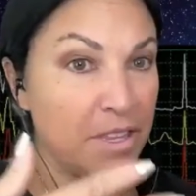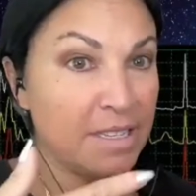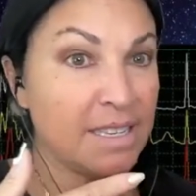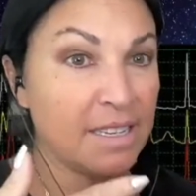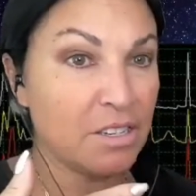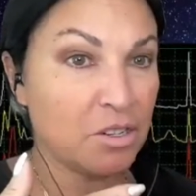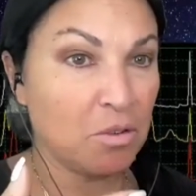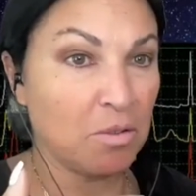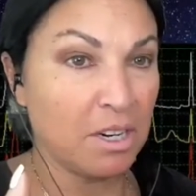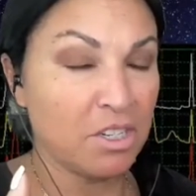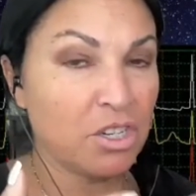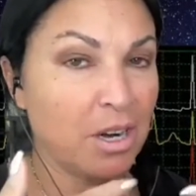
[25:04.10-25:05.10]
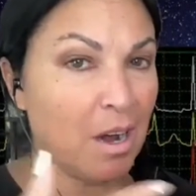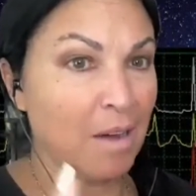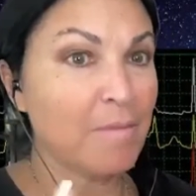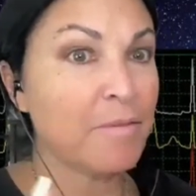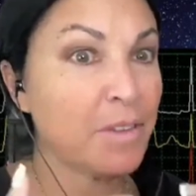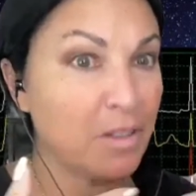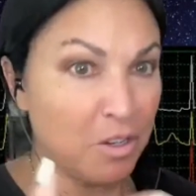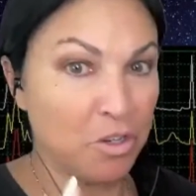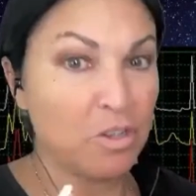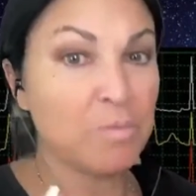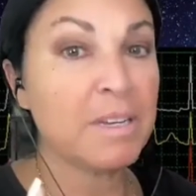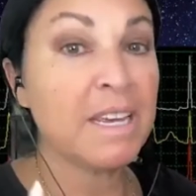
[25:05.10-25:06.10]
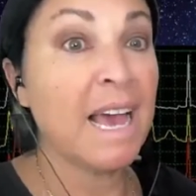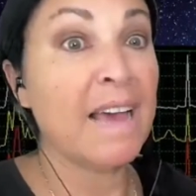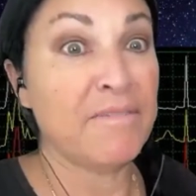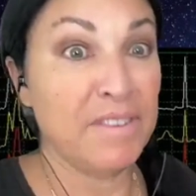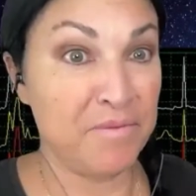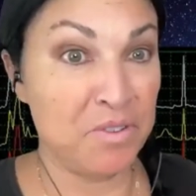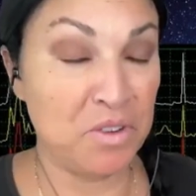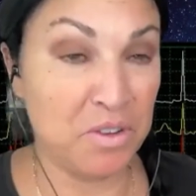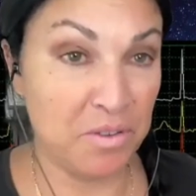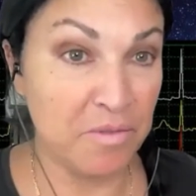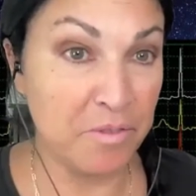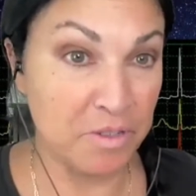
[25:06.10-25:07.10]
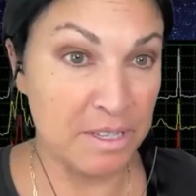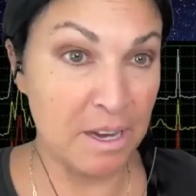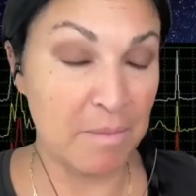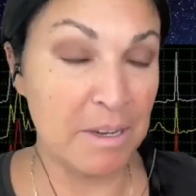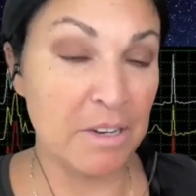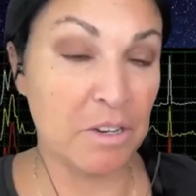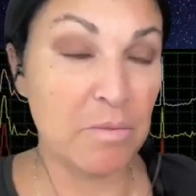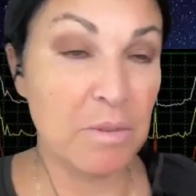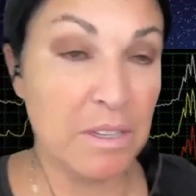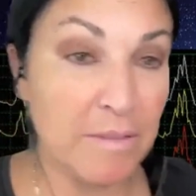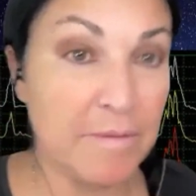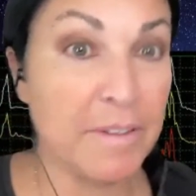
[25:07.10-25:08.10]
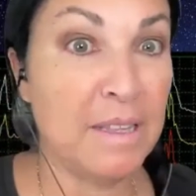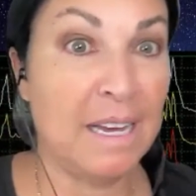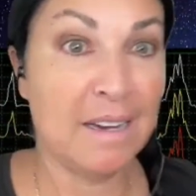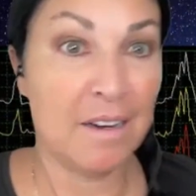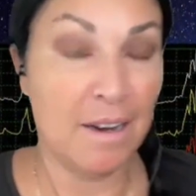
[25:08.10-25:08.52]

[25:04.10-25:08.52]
integration I'm feeling could be heavy for some. It could really feel like,